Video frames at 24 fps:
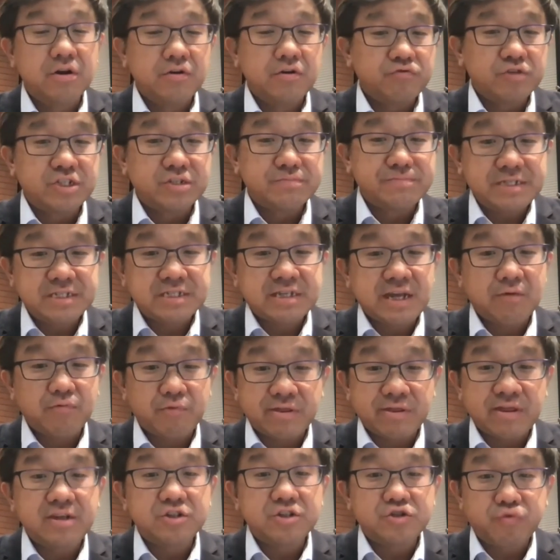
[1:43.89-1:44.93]
which means that
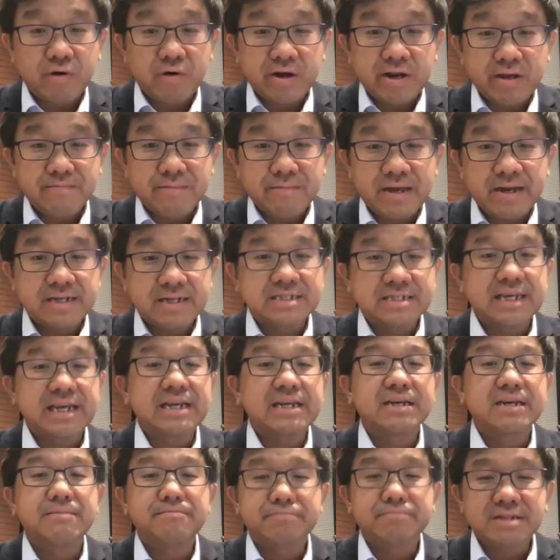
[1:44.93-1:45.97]
within 20 minutes, it
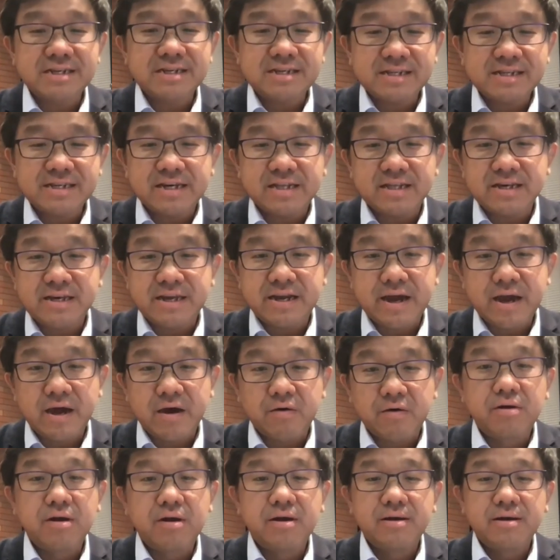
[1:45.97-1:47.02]
can completely clean
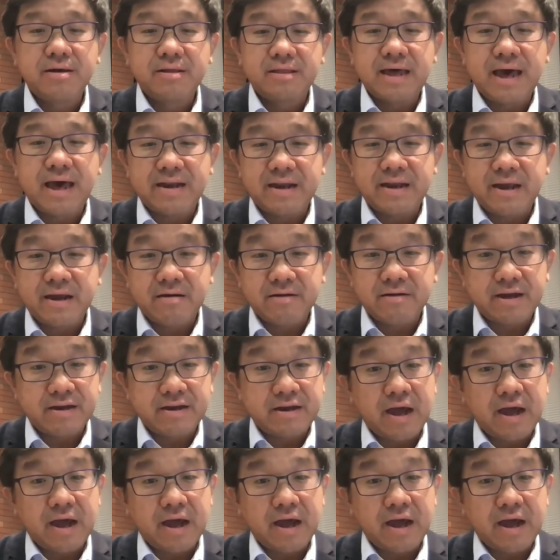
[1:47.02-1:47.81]
out that area.